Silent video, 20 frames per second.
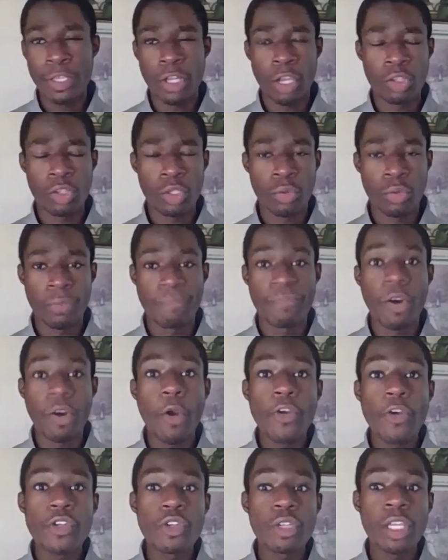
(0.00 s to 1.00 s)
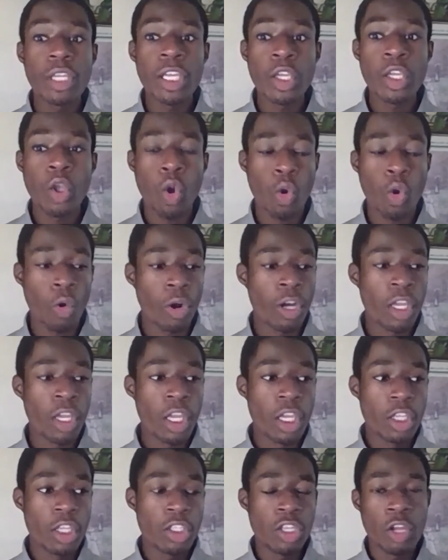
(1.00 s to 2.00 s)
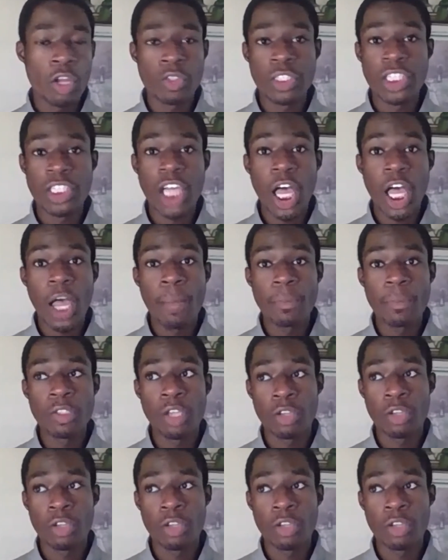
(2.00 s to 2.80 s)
doing virtually, or some